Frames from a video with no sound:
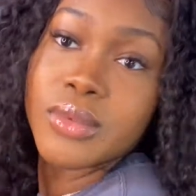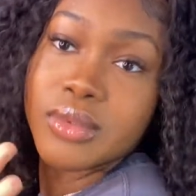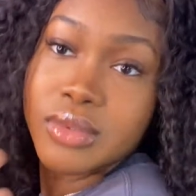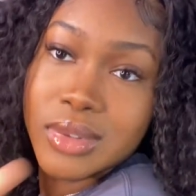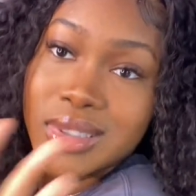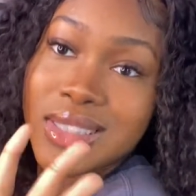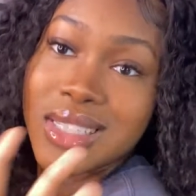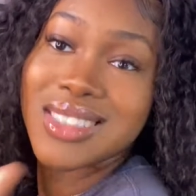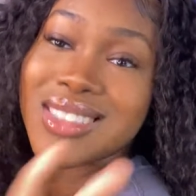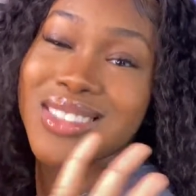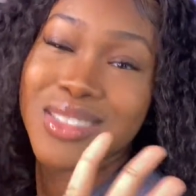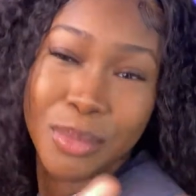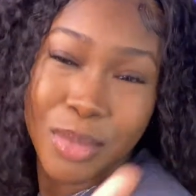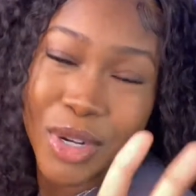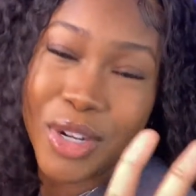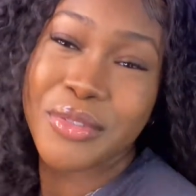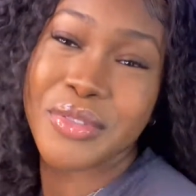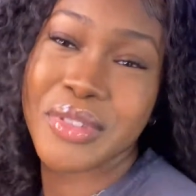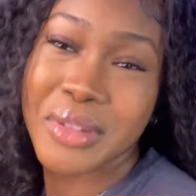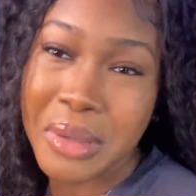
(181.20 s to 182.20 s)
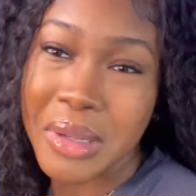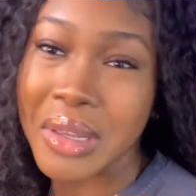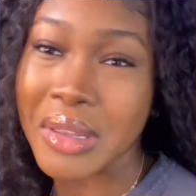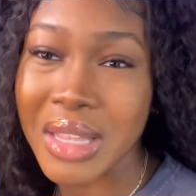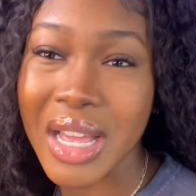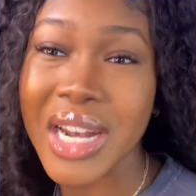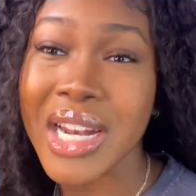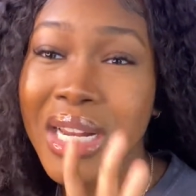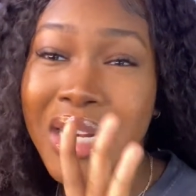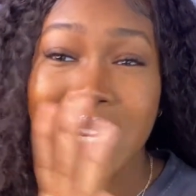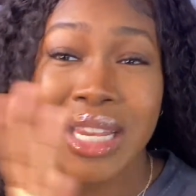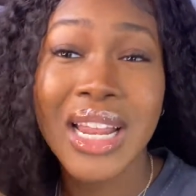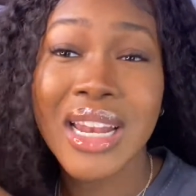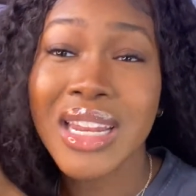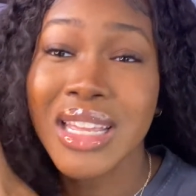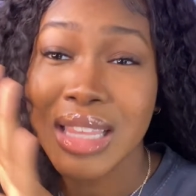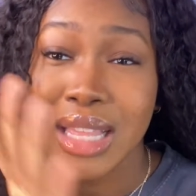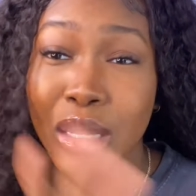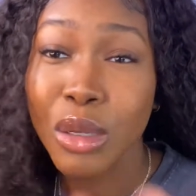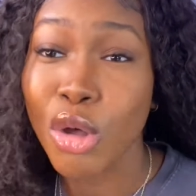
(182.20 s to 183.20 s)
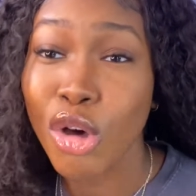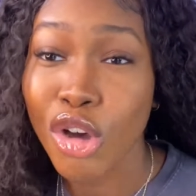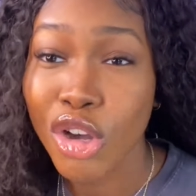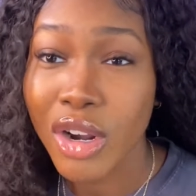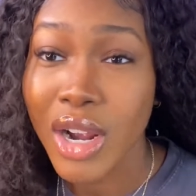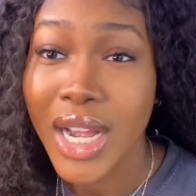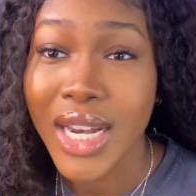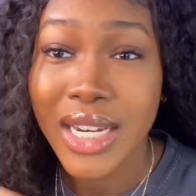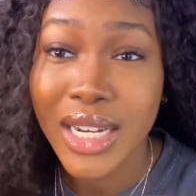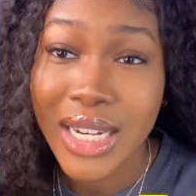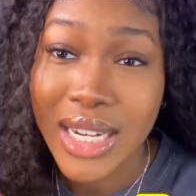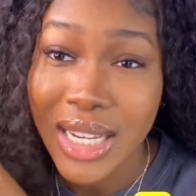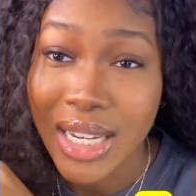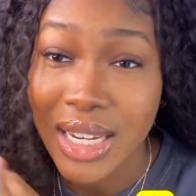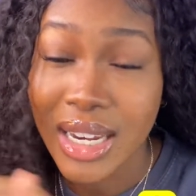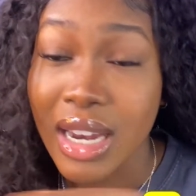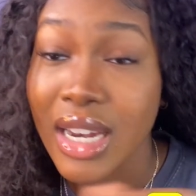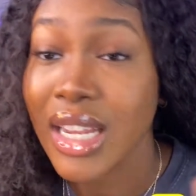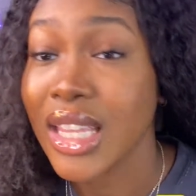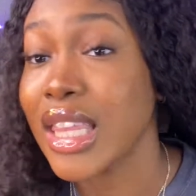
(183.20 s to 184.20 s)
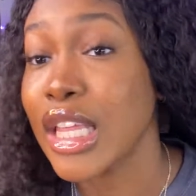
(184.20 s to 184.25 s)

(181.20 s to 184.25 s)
the perfect length. I didn't need anything longer. I didn't need anything